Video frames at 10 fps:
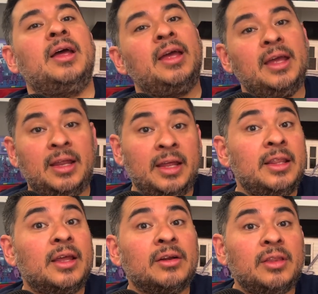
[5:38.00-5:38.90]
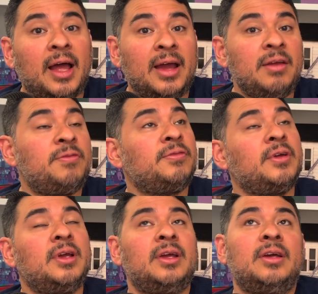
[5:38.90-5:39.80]
in their life.
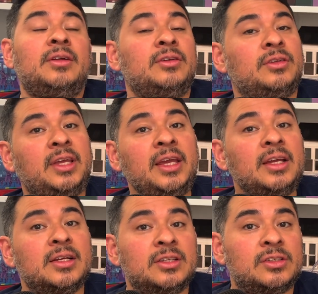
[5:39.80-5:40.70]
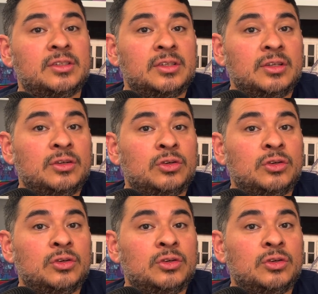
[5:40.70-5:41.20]
He is